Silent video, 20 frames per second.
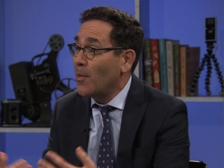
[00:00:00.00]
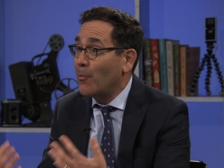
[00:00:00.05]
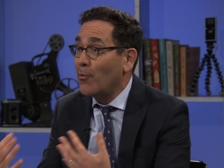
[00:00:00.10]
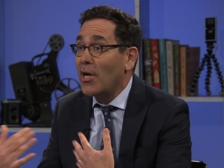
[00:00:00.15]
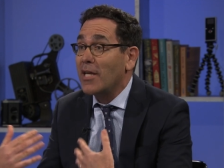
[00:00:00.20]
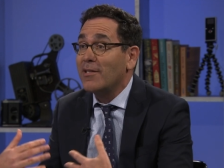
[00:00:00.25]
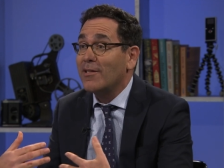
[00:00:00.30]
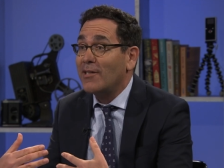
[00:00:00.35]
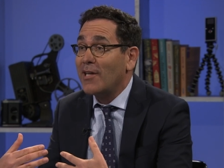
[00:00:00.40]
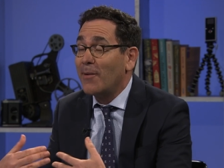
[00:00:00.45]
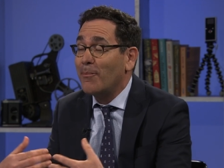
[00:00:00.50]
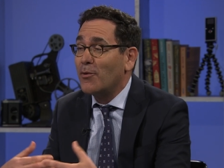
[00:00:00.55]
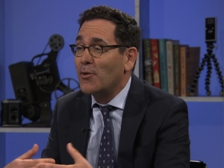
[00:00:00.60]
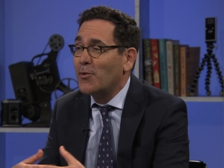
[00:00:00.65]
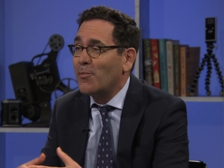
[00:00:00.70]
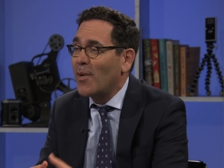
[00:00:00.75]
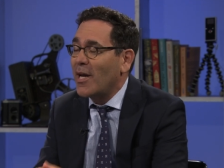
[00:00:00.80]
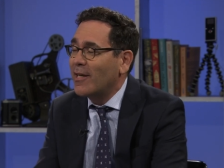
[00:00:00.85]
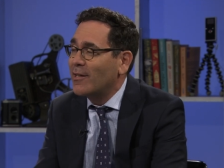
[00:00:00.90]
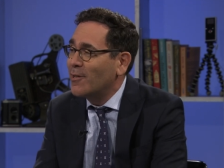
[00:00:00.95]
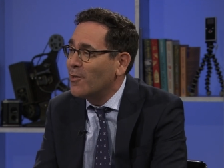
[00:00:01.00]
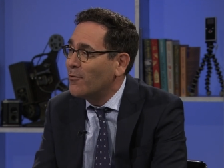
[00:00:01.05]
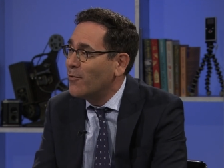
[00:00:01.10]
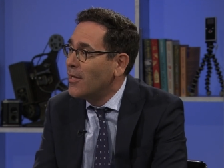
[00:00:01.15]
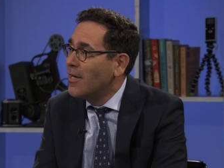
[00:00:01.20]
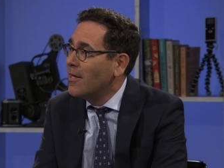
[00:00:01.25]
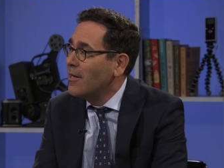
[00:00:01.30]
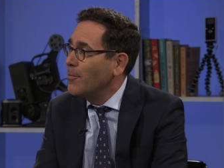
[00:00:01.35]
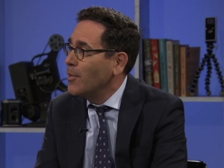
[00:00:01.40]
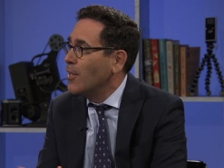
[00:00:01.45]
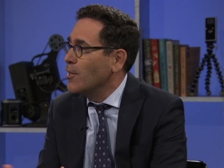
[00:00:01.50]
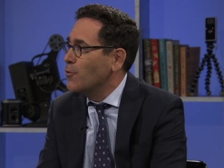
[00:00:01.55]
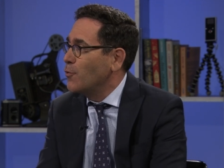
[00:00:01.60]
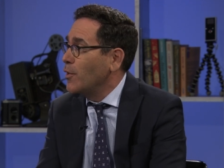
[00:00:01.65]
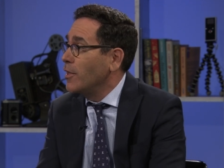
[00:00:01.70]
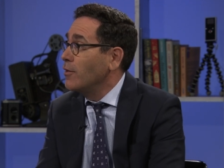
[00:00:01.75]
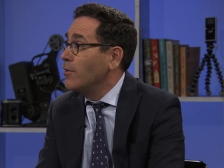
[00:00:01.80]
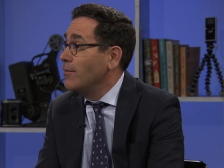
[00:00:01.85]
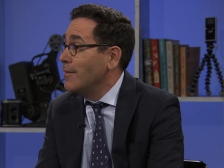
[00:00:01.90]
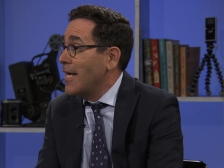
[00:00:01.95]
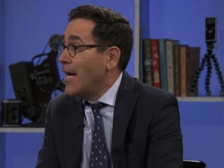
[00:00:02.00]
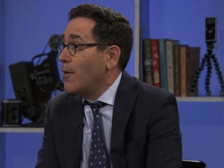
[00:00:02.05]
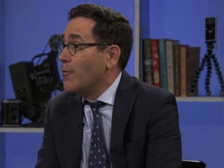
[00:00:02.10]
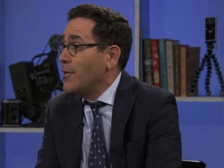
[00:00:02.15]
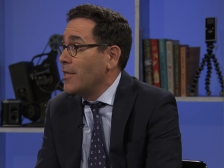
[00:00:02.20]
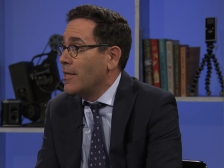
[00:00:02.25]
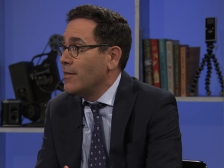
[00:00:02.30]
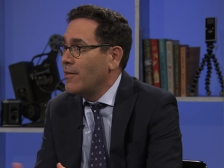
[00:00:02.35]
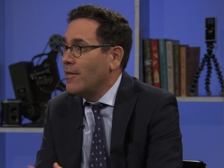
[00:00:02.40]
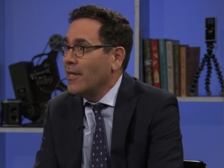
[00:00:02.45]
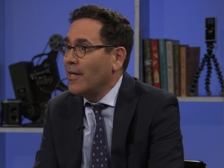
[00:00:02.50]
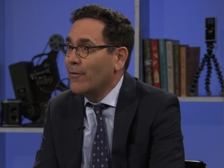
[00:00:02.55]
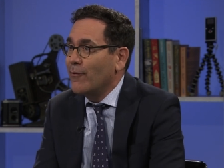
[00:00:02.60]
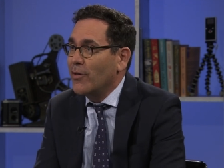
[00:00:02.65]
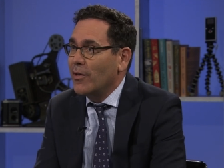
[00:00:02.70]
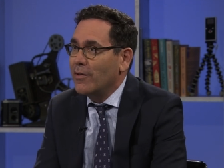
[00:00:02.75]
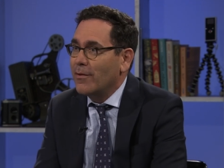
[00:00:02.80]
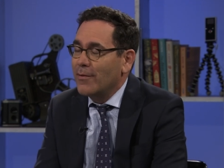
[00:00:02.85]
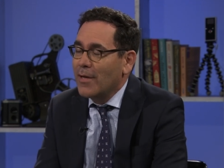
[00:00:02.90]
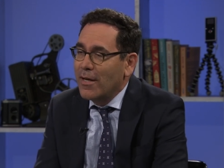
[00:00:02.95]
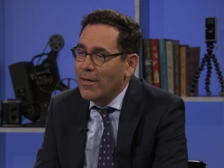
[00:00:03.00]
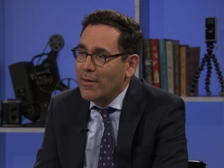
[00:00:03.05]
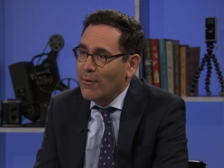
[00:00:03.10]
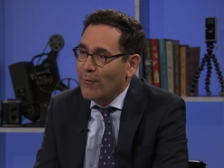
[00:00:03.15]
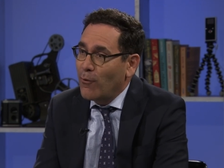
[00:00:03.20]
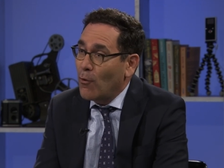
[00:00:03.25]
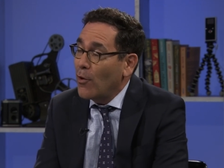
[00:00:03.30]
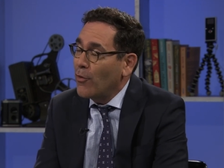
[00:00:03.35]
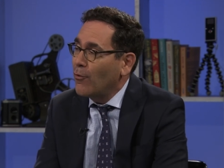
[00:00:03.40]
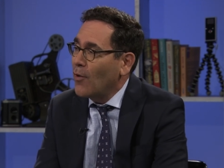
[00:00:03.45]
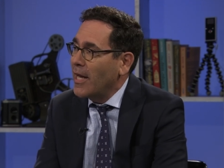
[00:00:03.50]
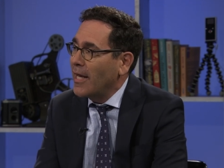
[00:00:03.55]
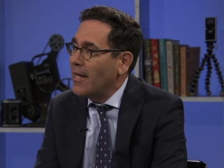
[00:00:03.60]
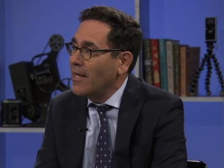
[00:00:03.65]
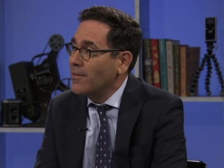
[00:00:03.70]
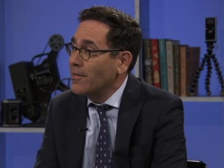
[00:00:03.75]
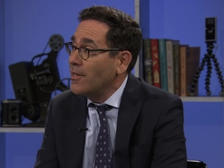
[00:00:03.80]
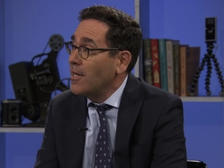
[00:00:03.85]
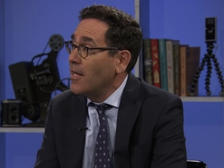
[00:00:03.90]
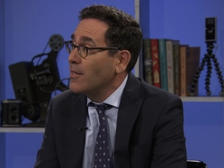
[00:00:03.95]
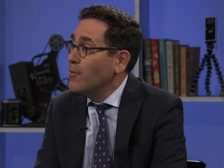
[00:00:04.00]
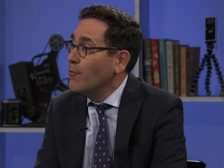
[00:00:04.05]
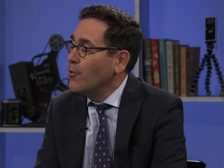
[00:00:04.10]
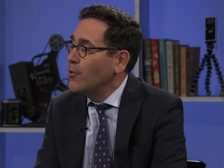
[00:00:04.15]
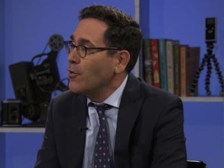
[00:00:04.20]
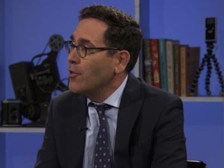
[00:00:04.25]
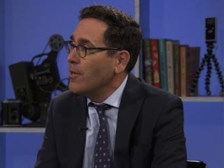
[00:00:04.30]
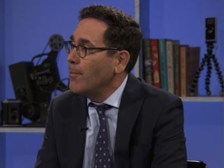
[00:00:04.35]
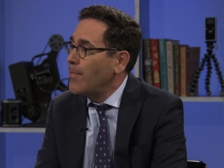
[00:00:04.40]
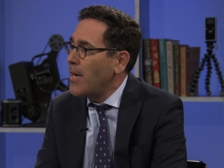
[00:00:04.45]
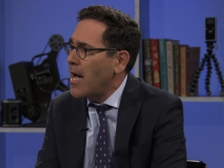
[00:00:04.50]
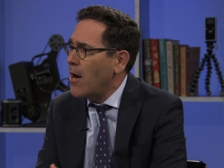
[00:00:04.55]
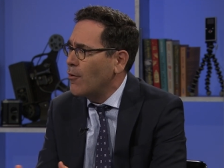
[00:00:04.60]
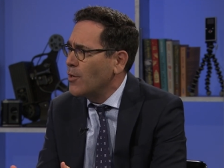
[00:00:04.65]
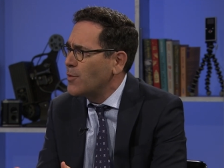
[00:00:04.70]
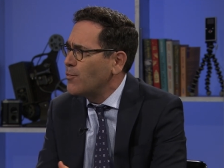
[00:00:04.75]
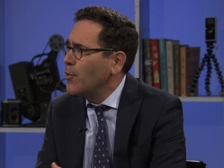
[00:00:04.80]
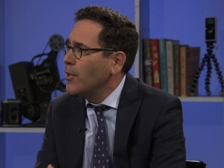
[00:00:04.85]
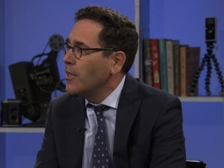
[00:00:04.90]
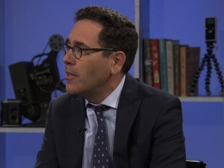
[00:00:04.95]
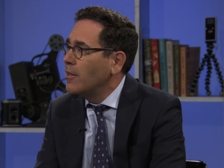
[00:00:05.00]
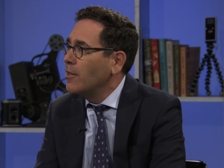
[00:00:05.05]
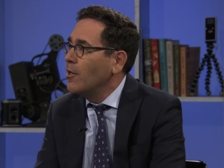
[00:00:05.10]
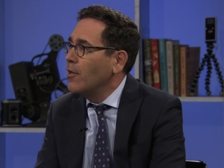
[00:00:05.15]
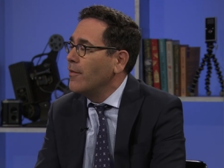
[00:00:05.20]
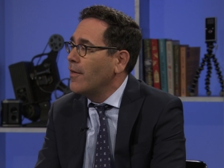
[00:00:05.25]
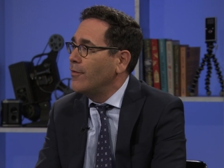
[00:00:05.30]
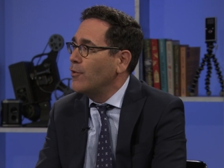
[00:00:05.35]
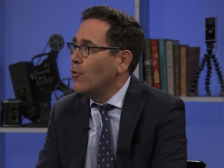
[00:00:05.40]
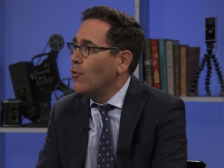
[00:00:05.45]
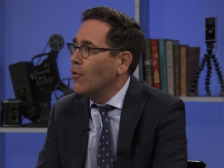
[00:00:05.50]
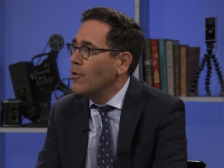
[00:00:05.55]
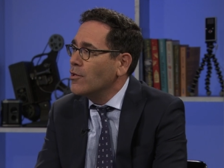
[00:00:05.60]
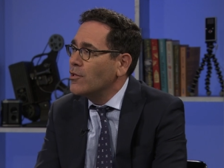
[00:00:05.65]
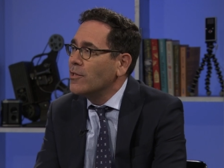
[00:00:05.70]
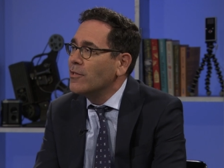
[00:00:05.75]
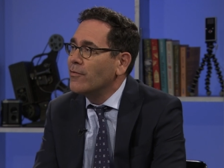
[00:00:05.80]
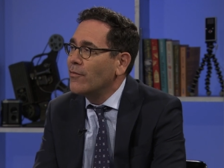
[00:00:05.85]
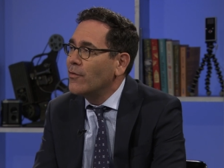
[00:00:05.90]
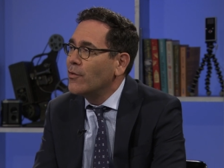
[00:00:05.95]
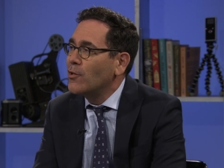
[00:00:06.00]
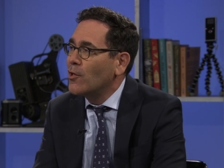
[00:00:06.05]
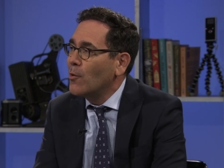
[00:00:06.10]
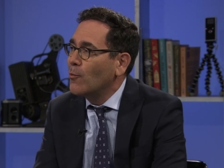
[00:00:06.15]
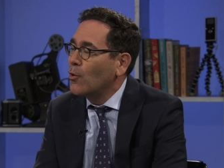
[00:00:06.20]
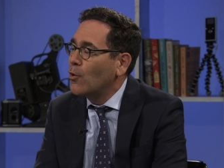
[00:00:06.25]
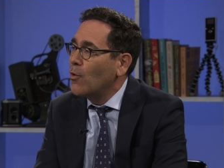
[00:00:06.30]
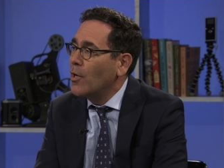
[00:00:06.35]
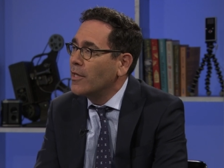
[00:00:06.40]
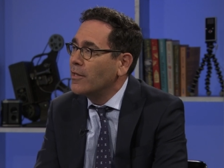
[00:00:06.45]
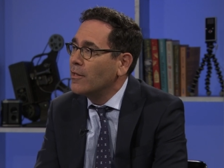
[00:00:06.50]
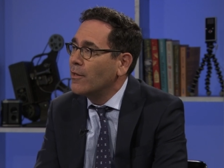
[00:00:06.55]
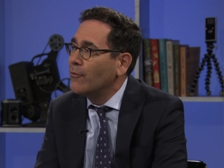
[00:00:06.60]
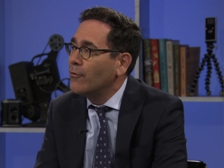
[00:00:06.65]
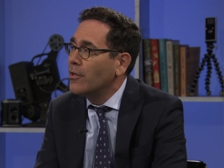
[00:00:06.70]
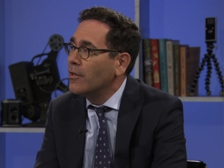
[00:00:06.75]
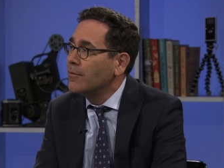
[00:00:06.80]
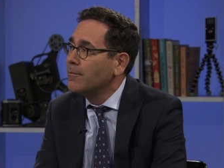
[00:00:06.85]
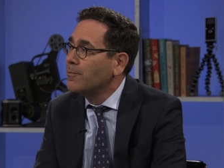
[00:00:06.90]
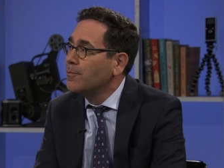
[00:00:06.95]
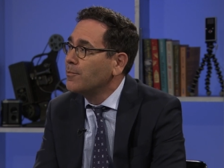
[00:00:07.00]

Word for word: a present day perspective, because we nowadays think of the Fourth Reich as a Nazi return to power, it's pretty clear that the origins of the term were quite different. This was